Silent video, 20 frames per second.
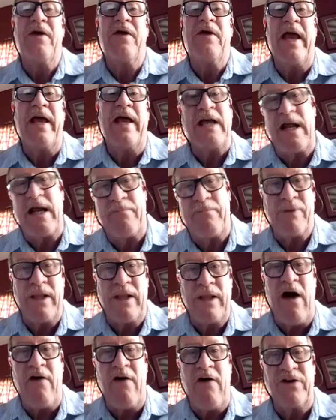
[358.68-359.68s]
and kind of
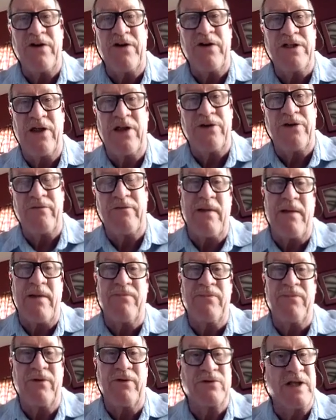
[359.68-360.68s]
play off each other of
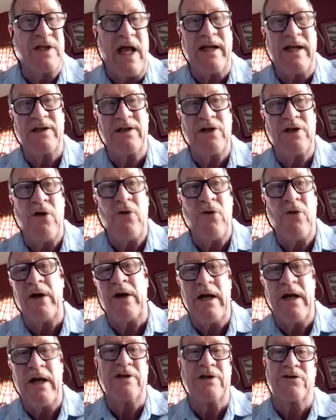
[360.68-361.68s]
something that was like totally
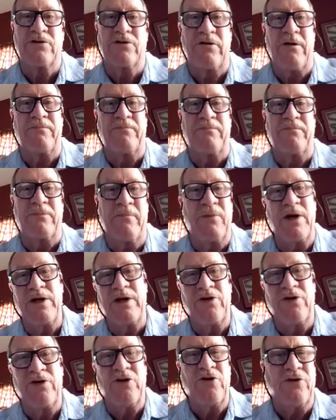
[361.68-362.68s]
unscripted, but
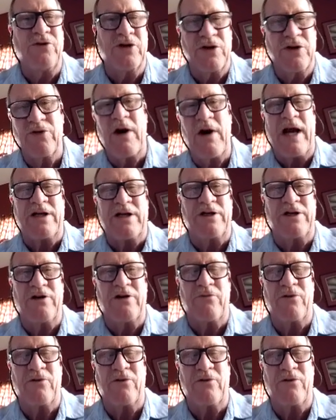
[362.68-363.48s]
you knew the direction you